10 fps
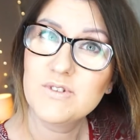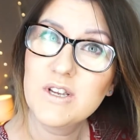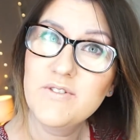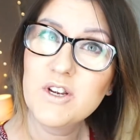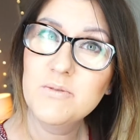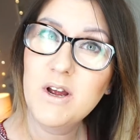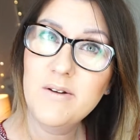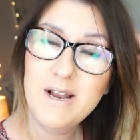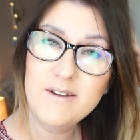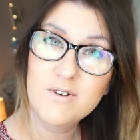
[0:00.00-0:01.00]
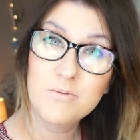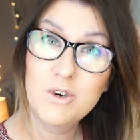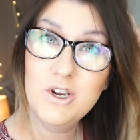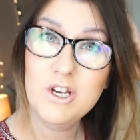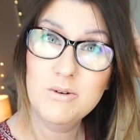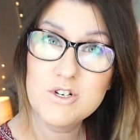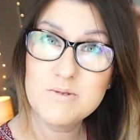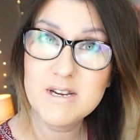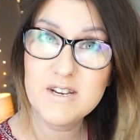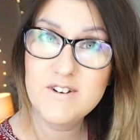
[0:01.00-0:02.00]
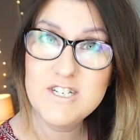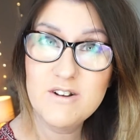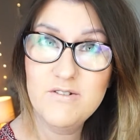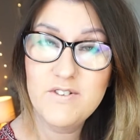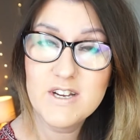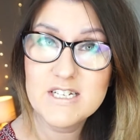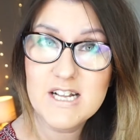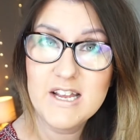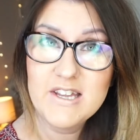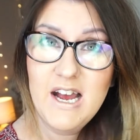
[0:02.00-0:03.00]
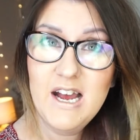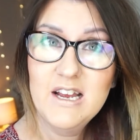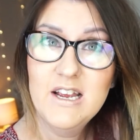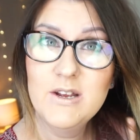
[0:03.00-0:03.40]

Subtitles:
If you come home late from work, you want to make a video and things like that,